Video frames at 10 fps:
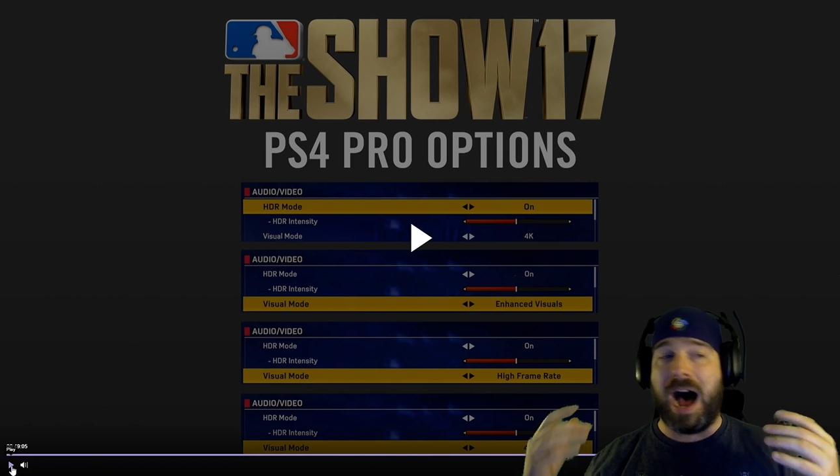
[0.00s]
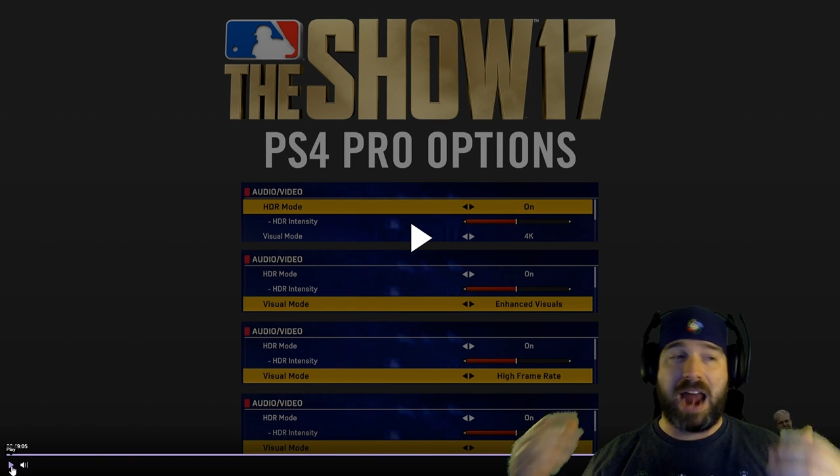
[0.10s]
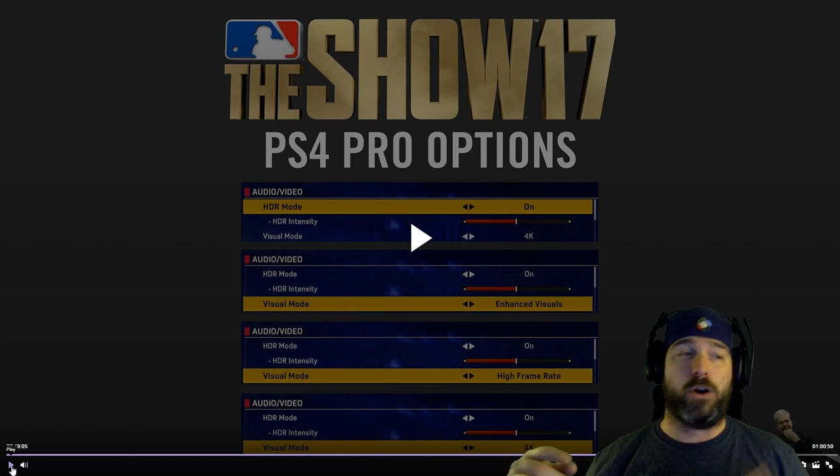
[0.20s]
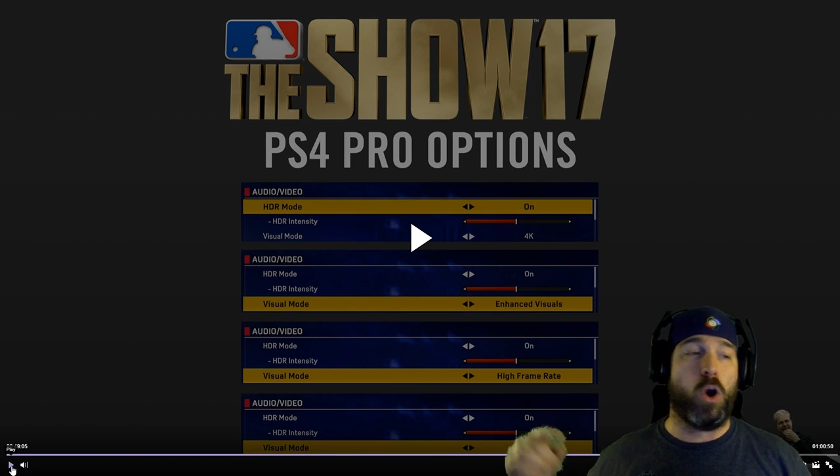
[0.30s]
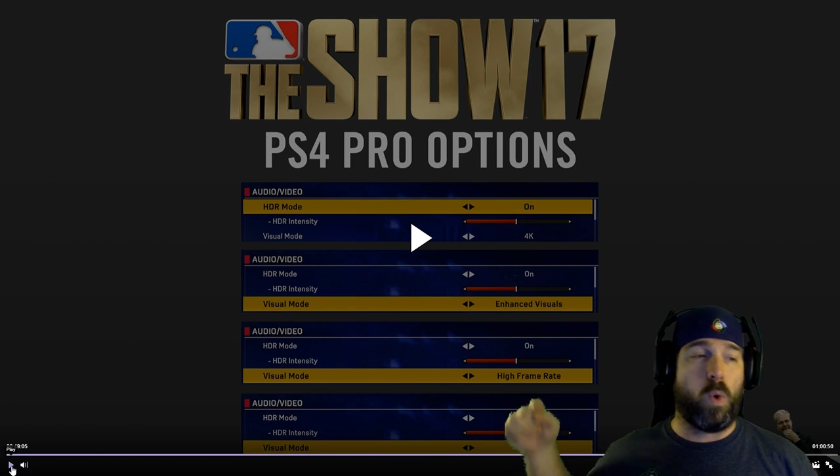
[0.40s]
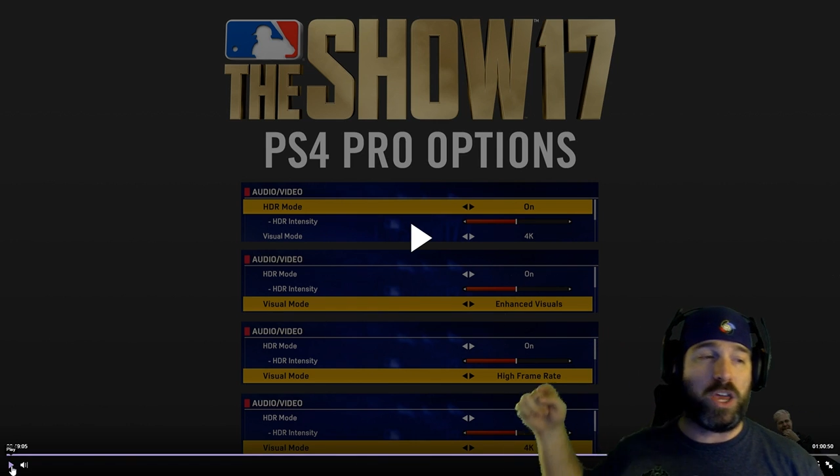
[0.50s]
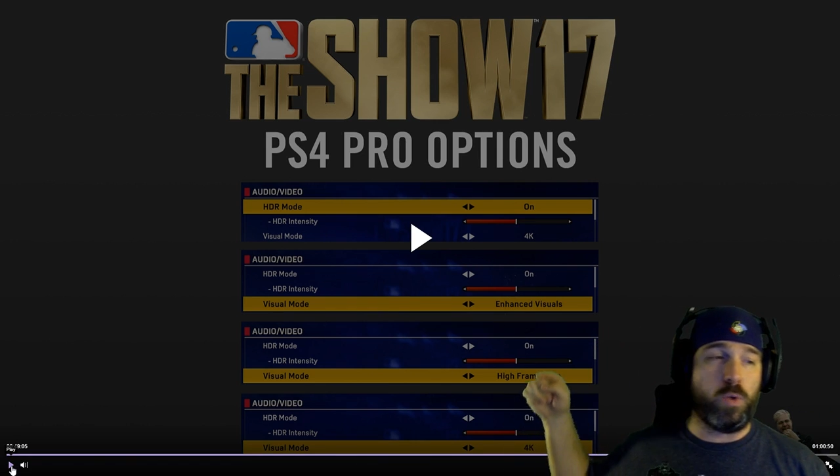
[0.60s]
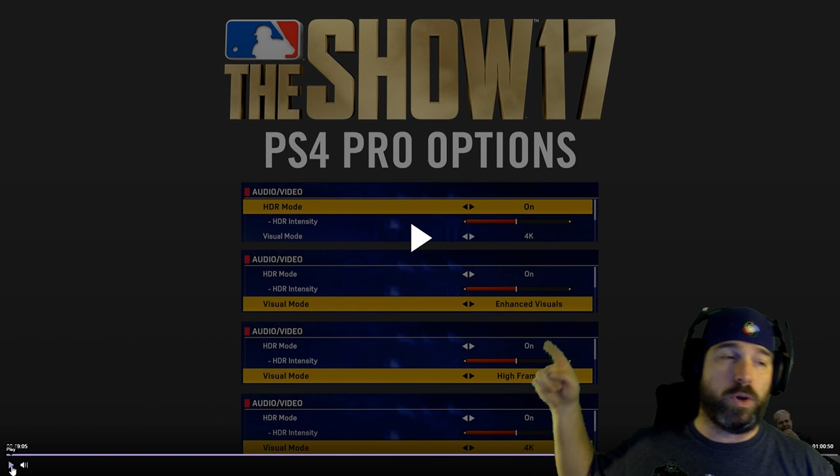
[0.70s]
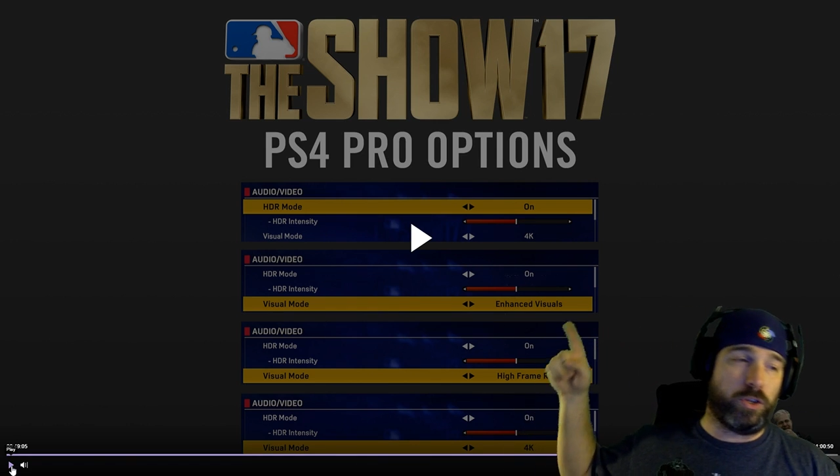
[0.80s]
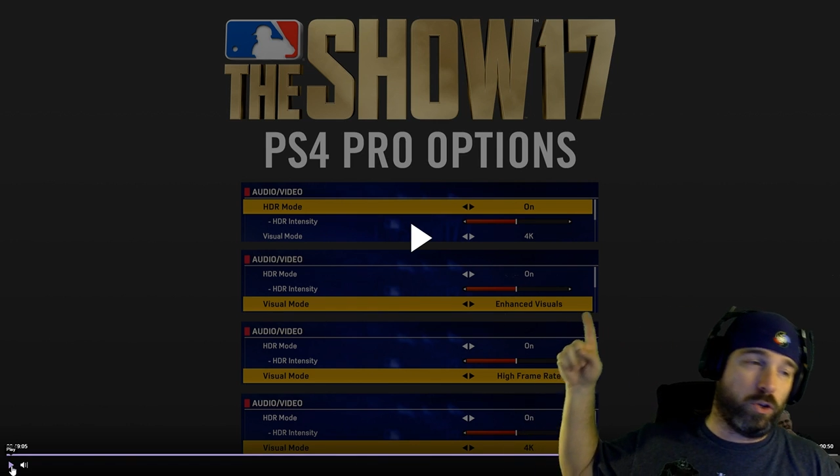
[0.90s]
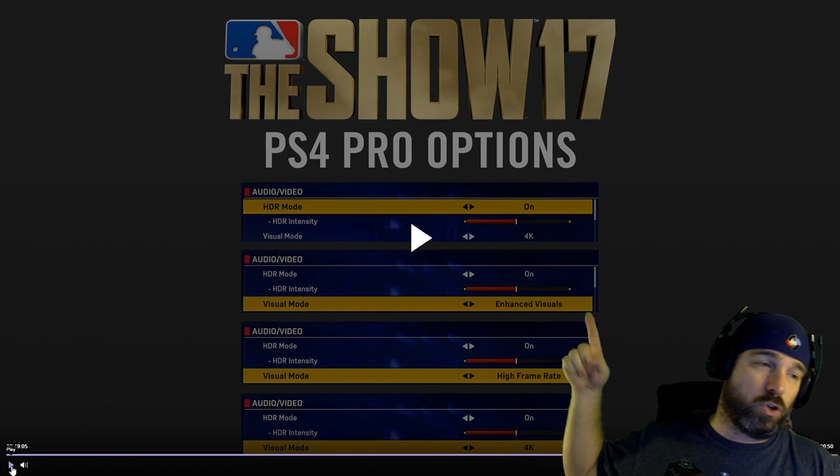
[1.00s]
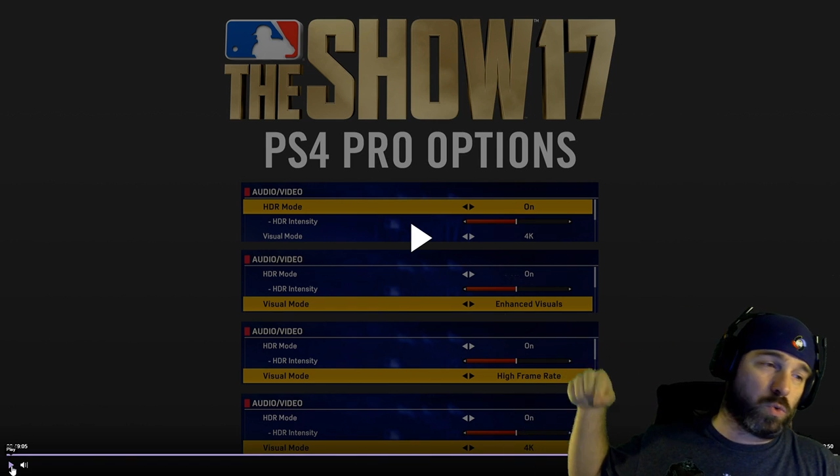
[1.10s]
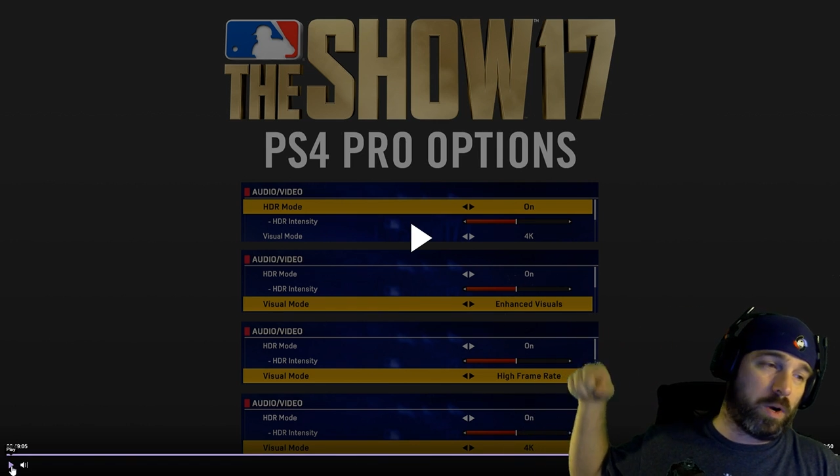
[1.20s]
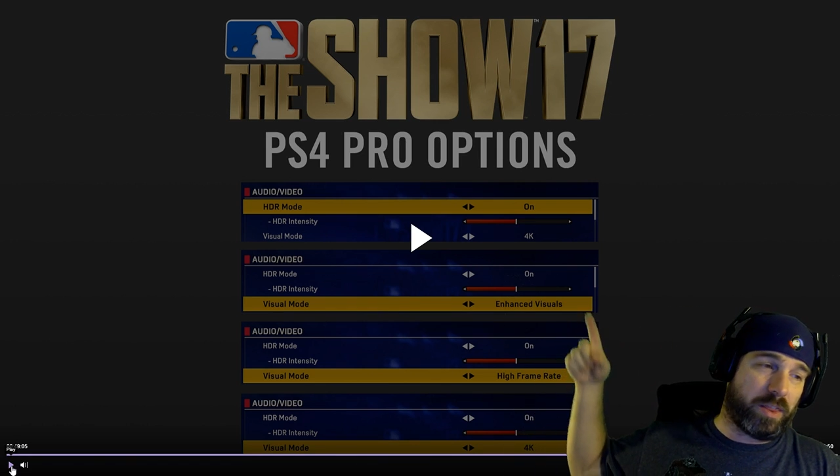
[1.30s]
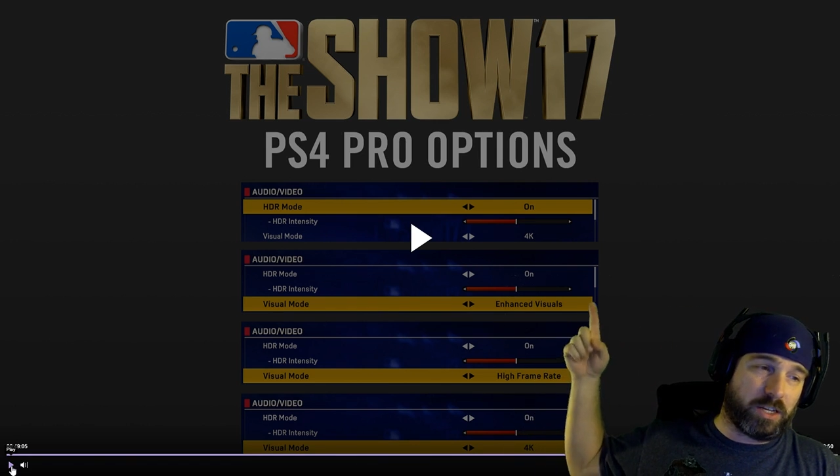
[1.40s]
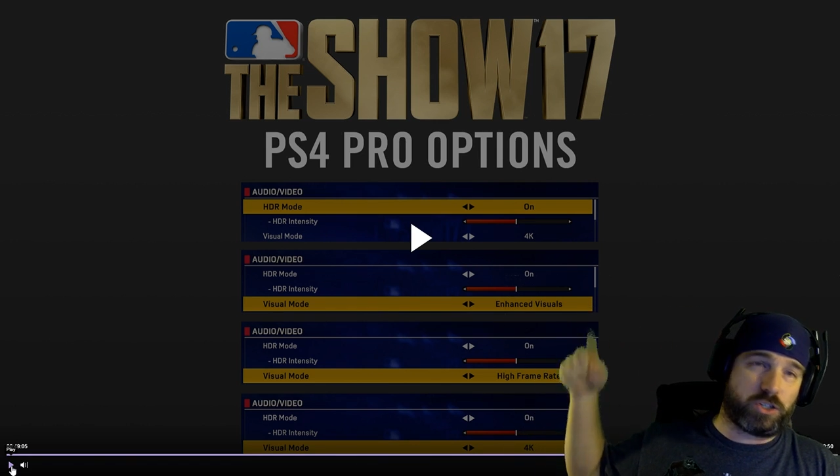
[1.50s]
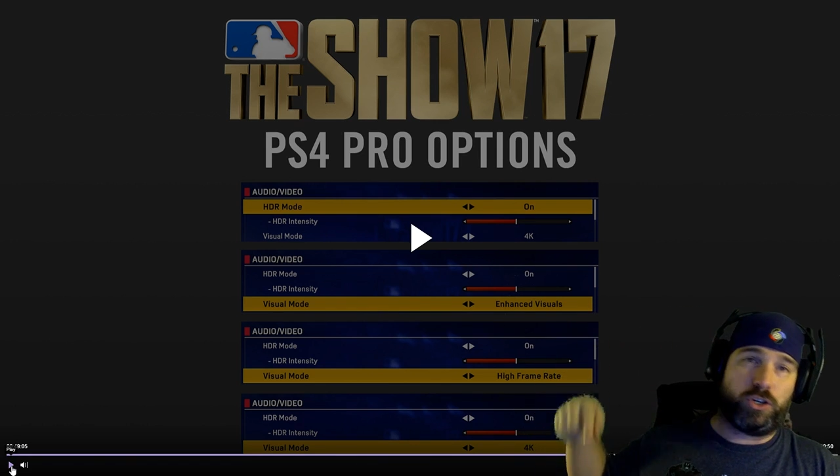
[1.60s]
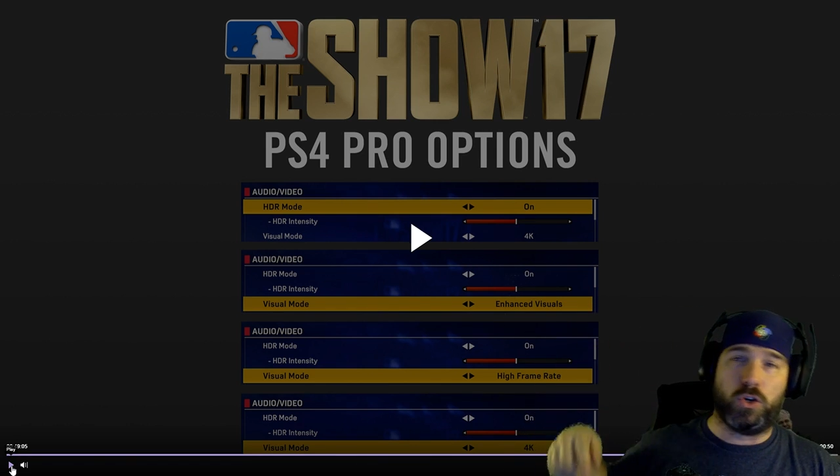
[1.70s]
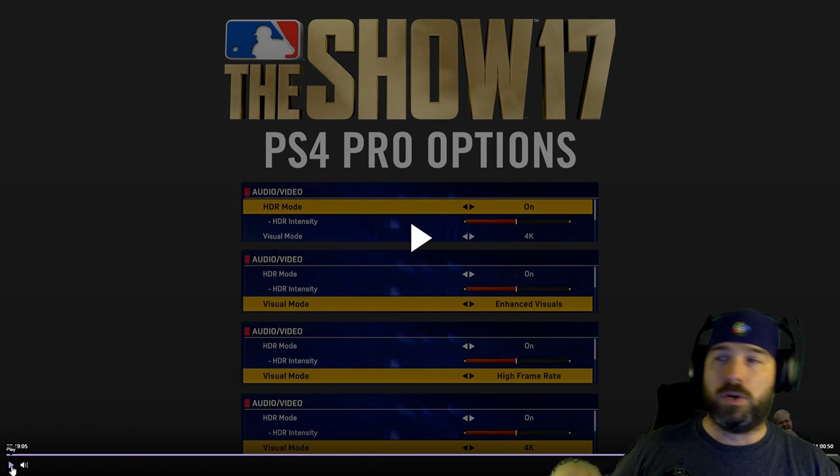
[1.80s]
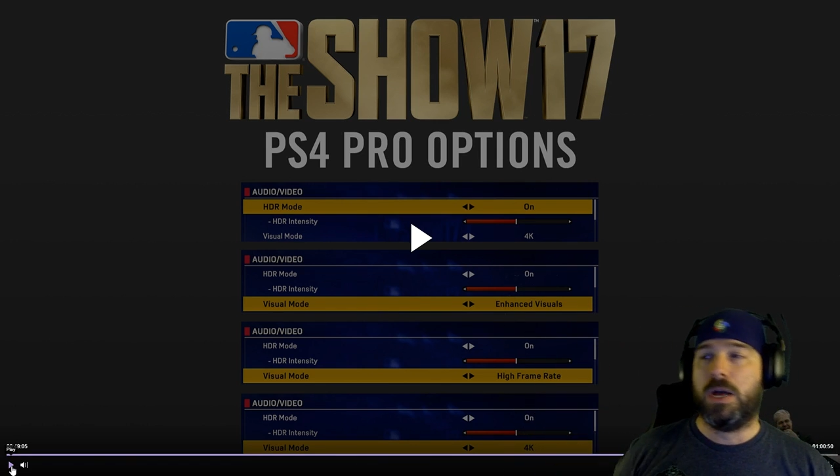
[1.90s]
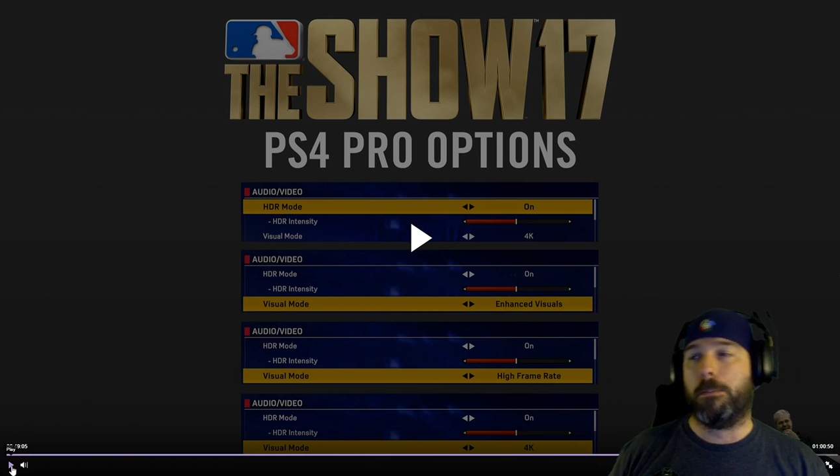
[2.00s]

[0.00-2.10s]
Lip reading: I don't know why you wouldn't use one of these two,